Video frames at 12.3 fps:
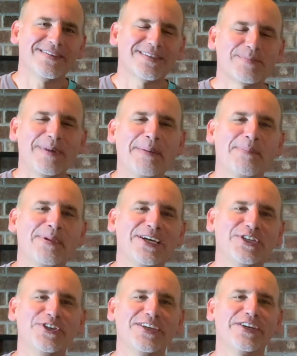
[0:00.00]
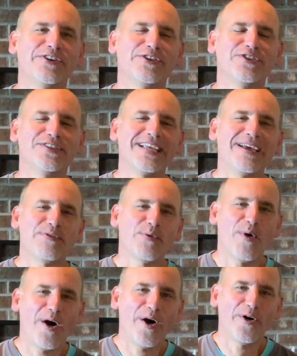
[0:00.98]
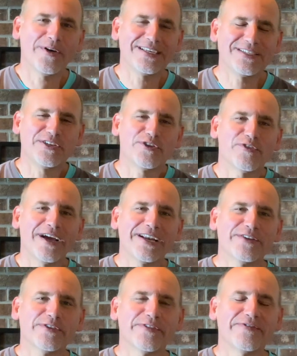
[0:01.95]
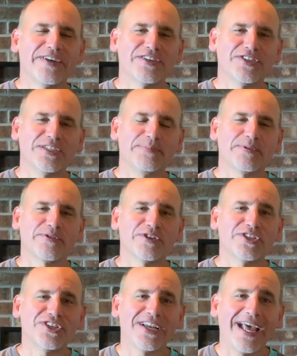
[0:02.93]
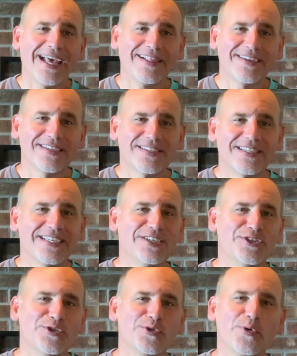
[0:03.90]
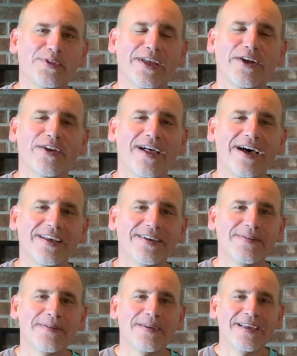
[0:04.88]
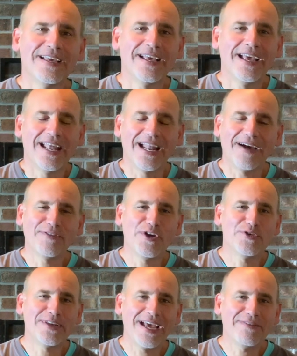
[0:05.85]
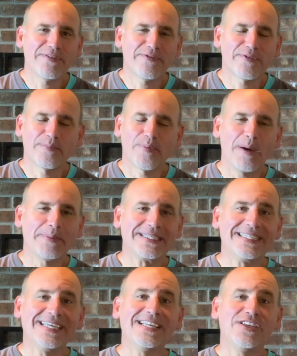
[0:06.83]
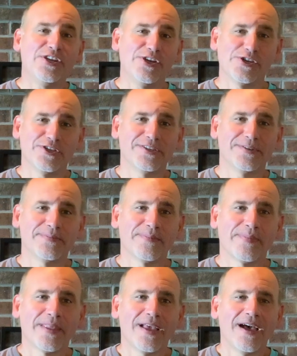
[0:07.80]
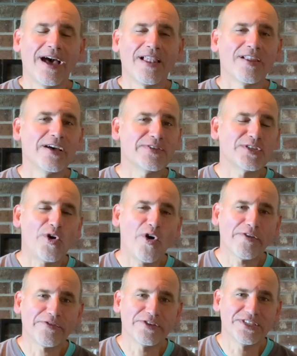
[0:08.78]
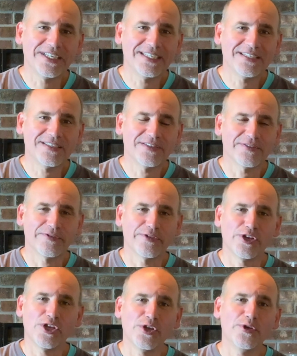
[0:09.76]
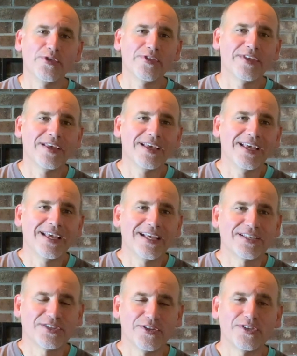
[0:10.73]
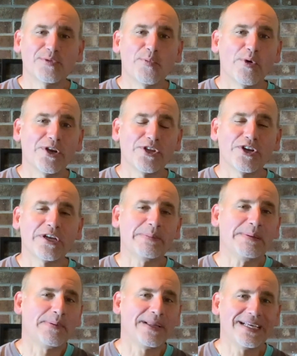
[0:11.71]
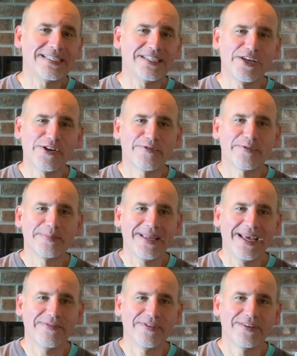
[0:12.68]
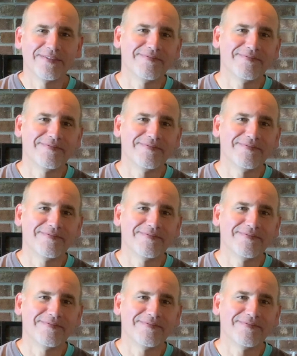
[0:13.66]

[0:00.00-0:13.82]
It's my pleasure to introduce David Wall. He's the director of Fellowship of Christian Athletes in Eastern North Carolina, and I've known David for probably 10 years. I love his heart for Jesus and for youth, and so this morning you're going to be blessed to hear from David.